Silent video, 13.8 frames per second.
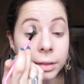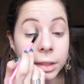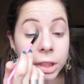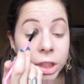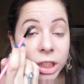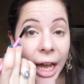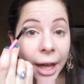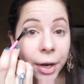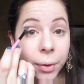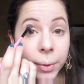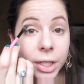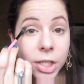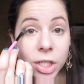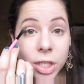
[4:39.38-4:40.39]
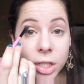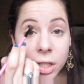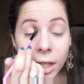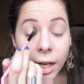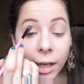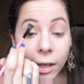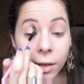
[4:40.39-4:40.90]
shadowish
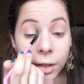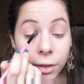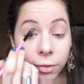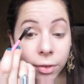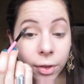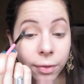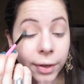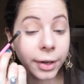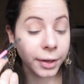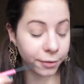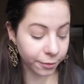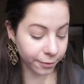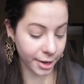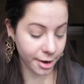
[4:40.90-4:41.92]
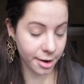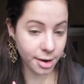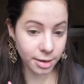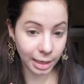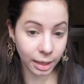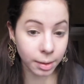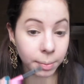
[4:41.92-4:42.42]
color if you're very fair
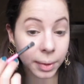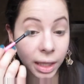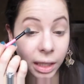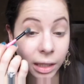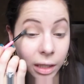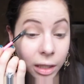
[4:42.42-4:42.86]
like me.